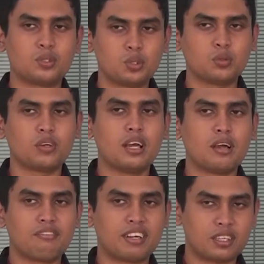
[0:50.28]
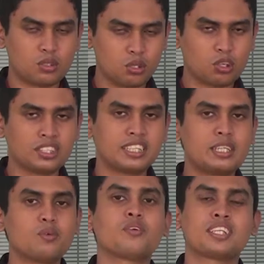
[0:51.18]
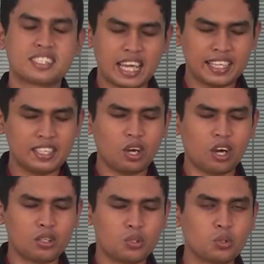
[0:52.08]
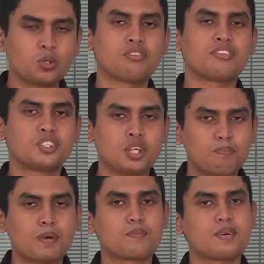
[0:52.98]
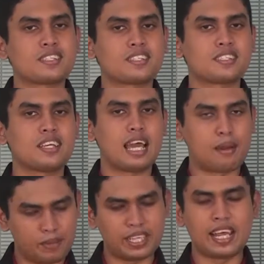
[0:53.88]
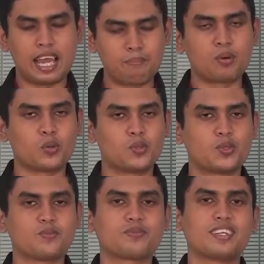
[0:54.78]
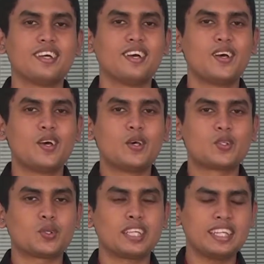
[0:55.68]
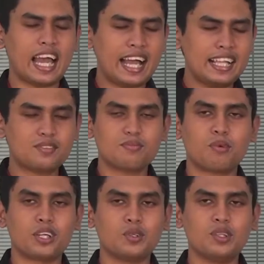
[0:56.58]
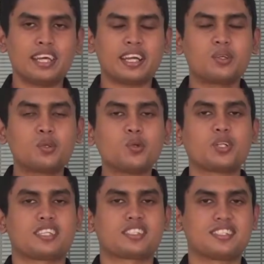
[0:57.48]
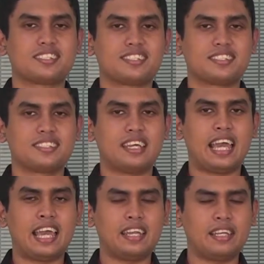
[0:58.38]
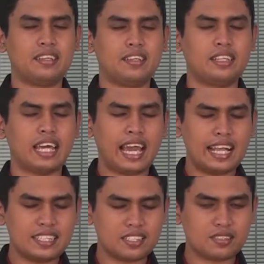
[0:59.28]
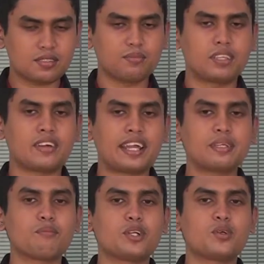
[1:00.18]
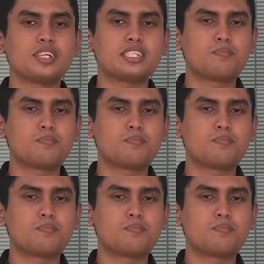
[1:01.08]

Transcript: to continue your study or to go for job purpose abroad. So in IELTS module there are two tasks, and the IELTS writing module is